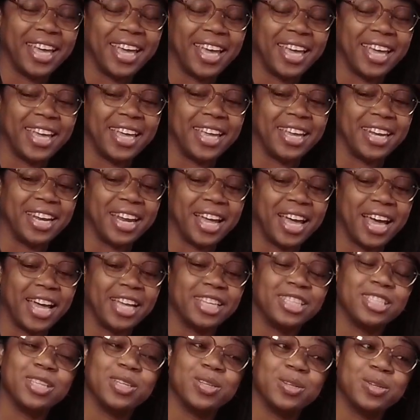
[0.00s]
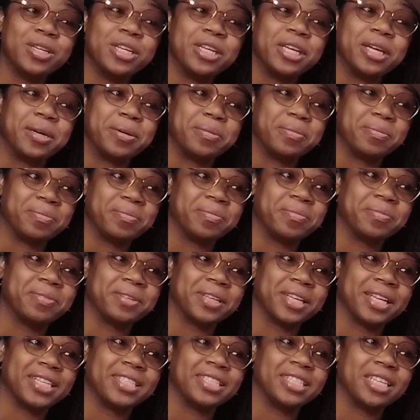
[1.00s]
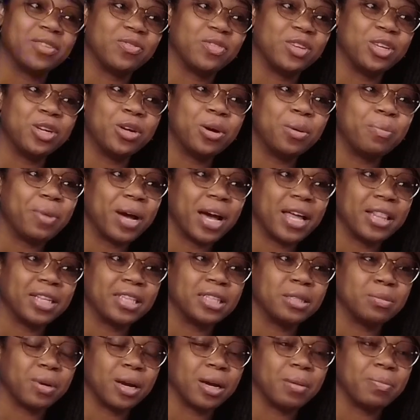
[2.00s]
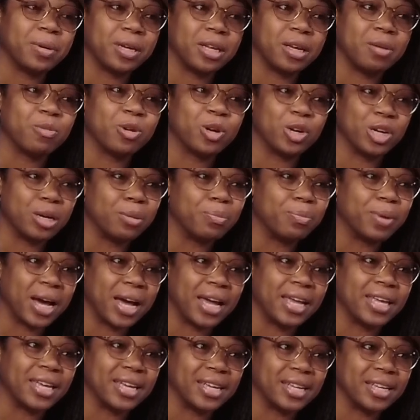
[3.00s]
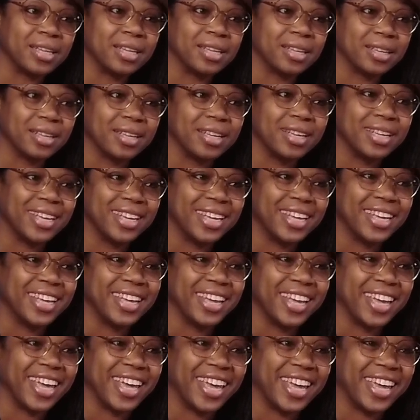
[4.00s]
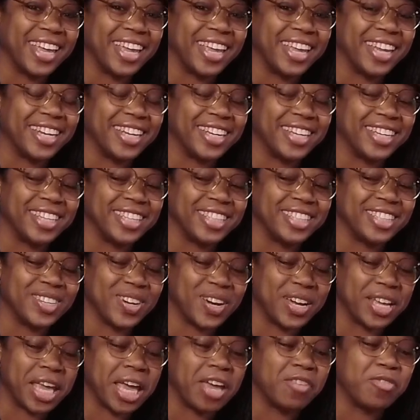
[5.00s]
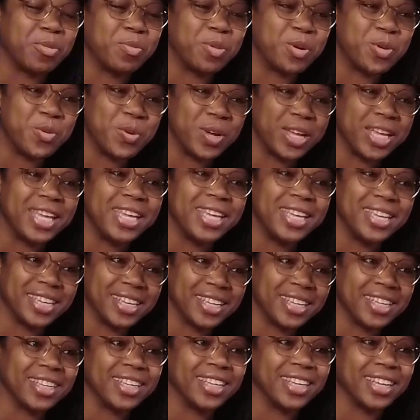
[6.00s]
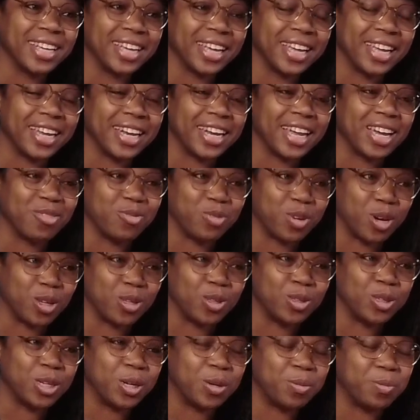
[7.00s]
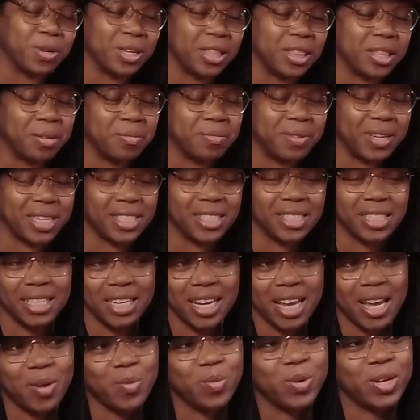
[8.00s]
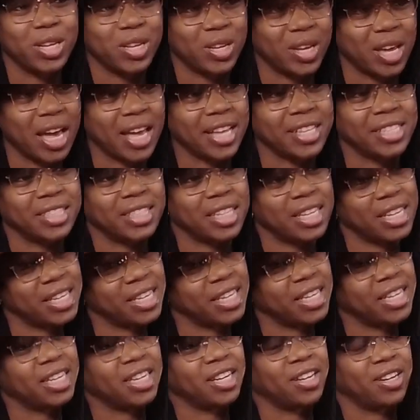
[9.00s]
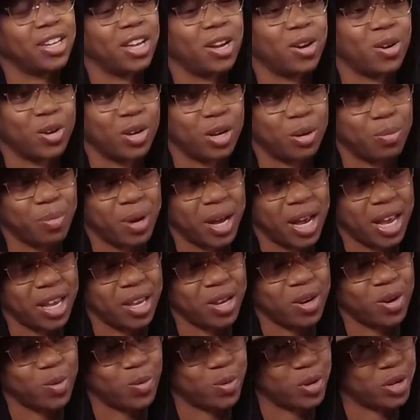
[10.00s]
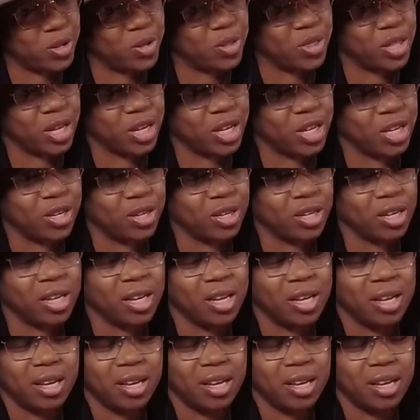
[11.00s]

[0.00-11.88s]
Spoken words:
And I told him, I said, if you don't buy this property, I'm going to buy it. And so I gave him a week, and I followed up with him, and I said, hey, what are you guys thinking? Are y'all going to buy it, or what are you thinking?